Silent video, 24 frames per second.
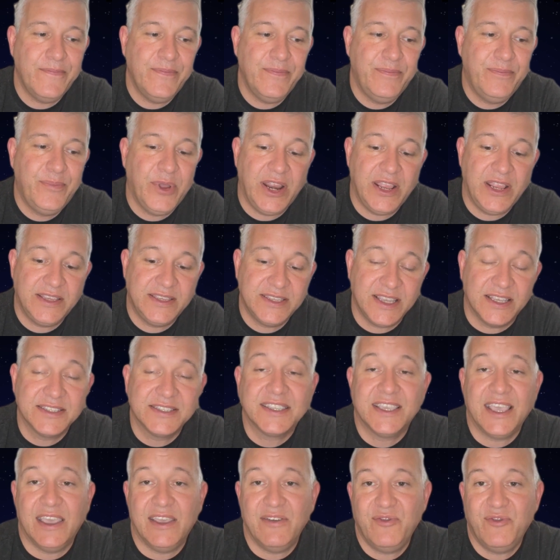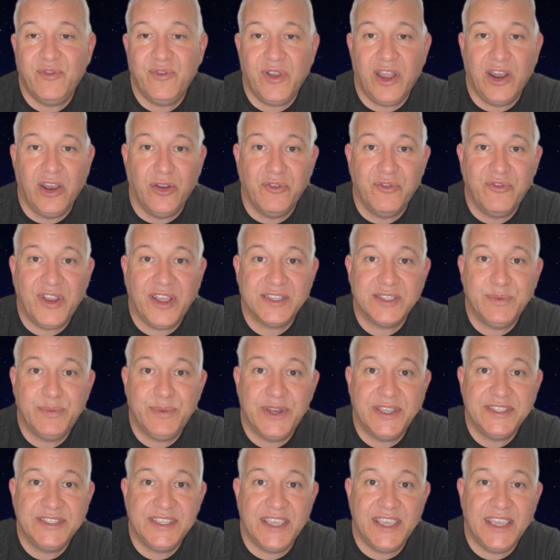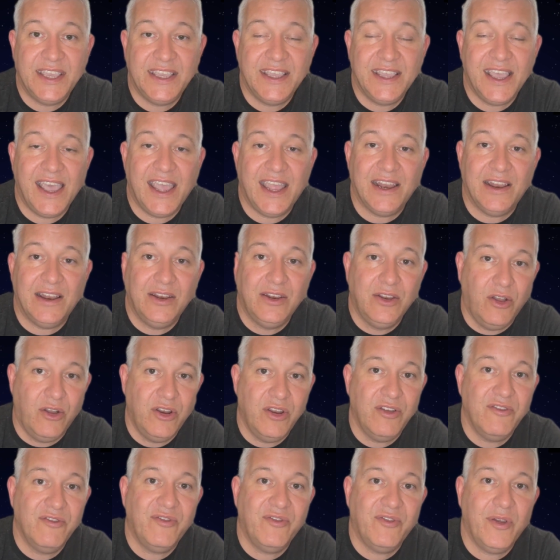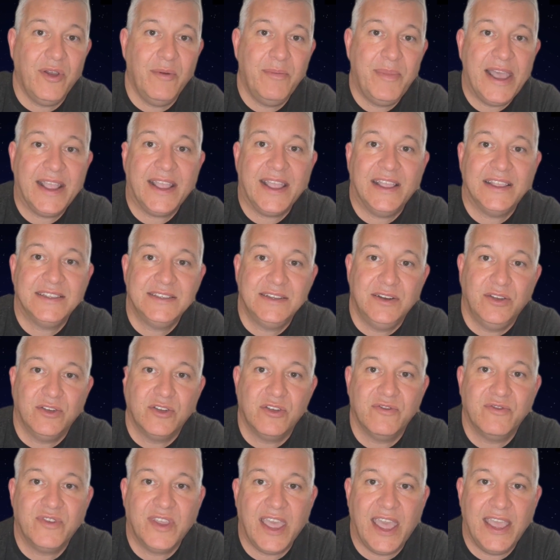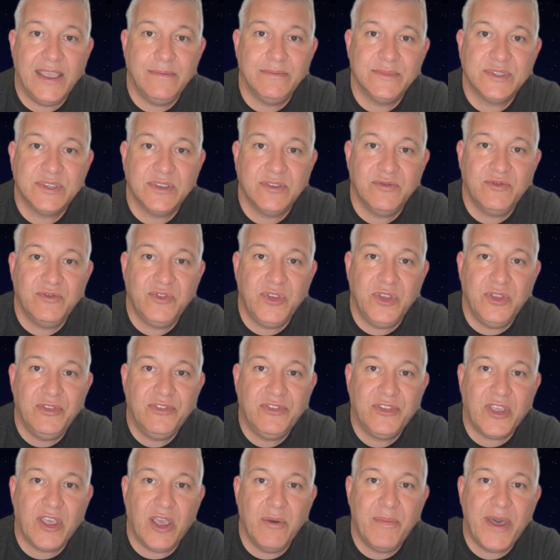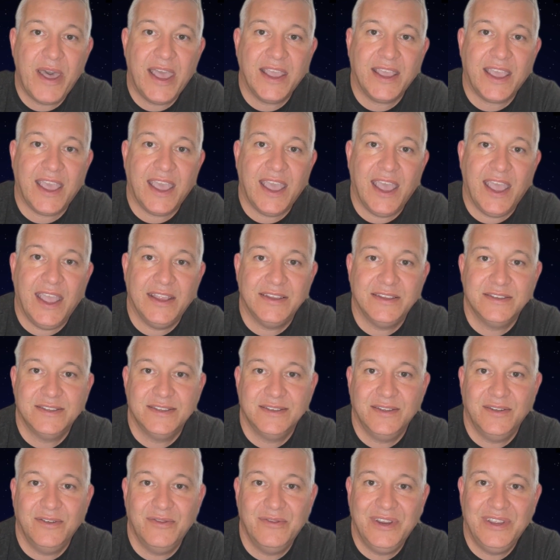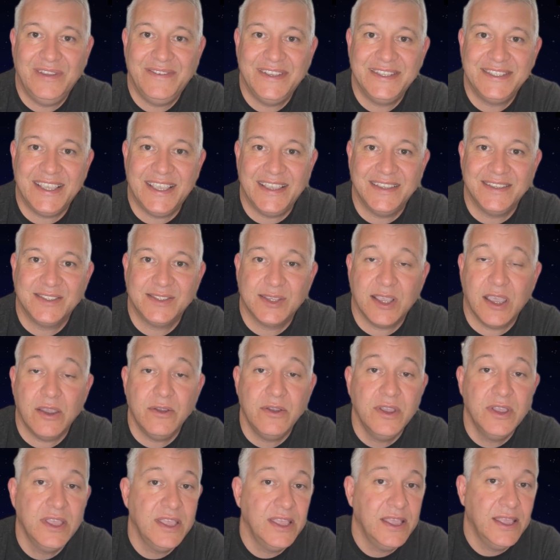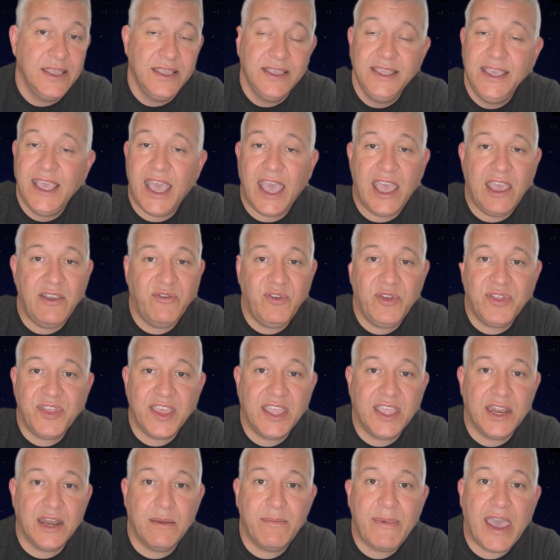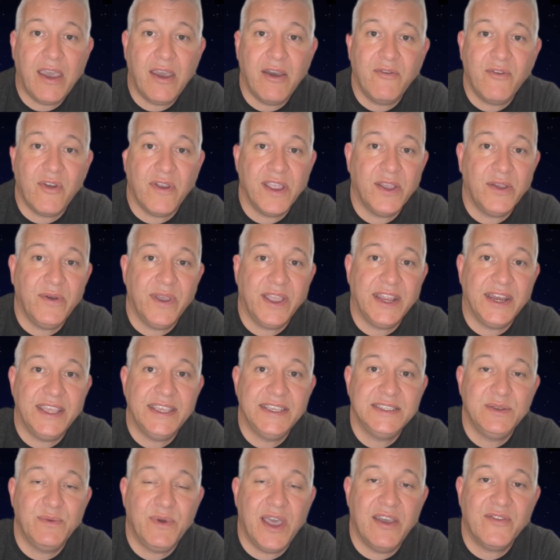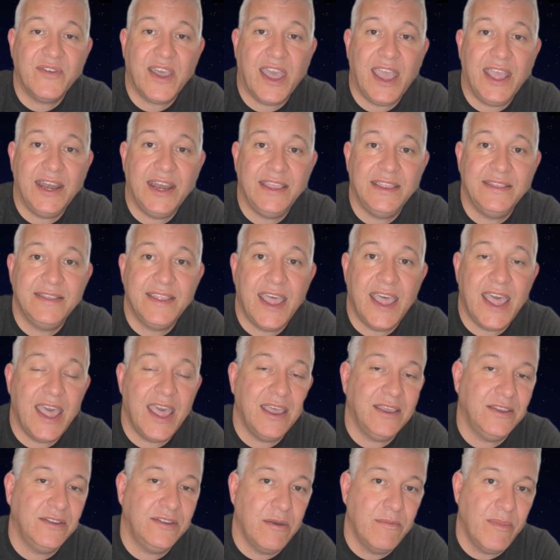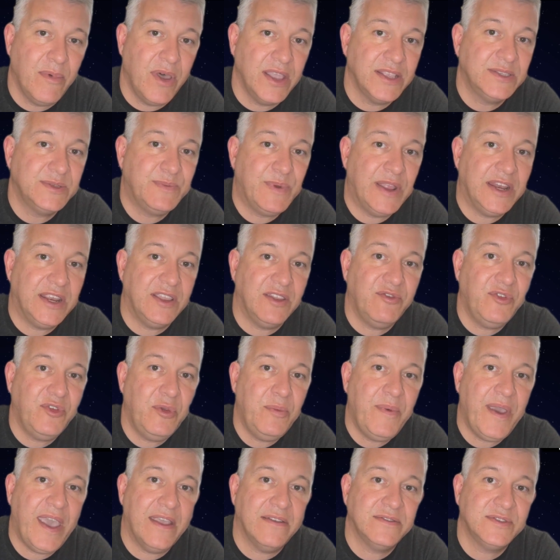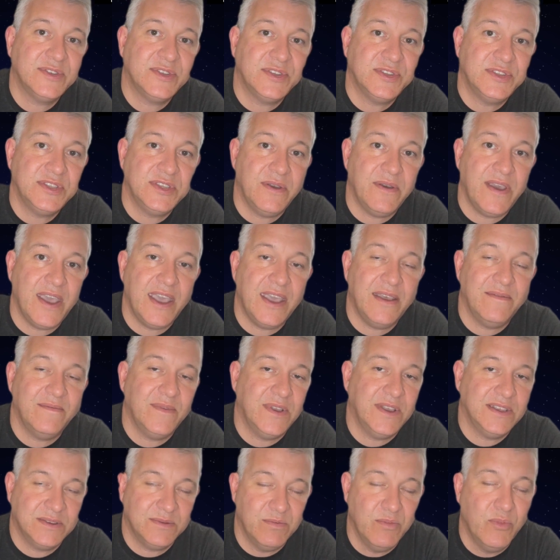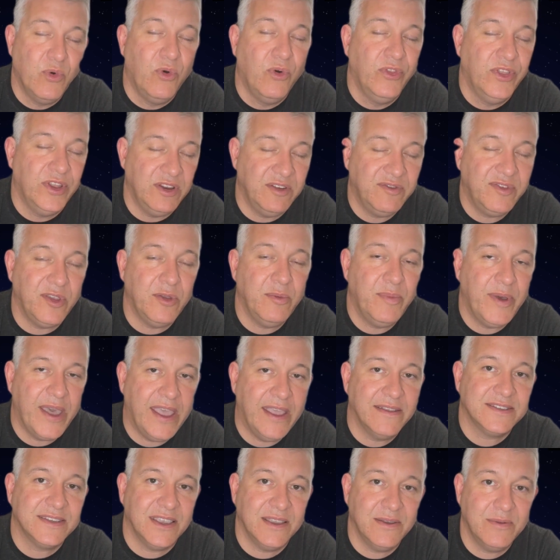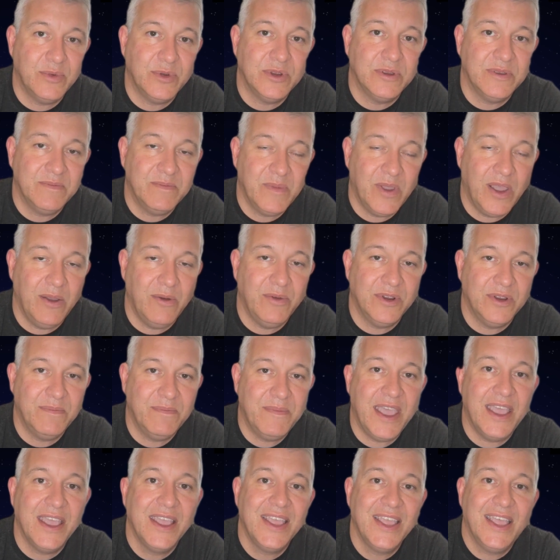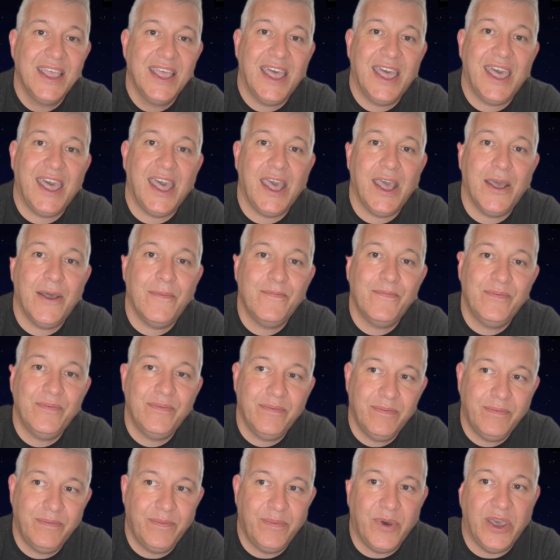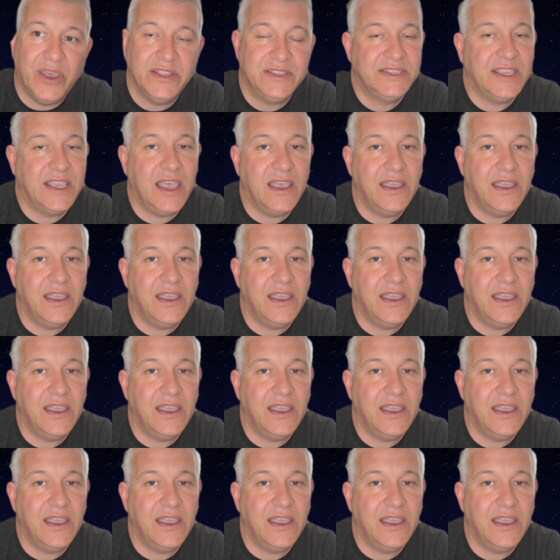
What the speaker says: But it does give a lot of flexibility and a lot of back catalogue of games for you to go back and revisit. So yeah, if you're thinking about a very quick and easy way of getting in there, you don't mind spending a few pounds to do it. That's more than a few pounds, I would admit. But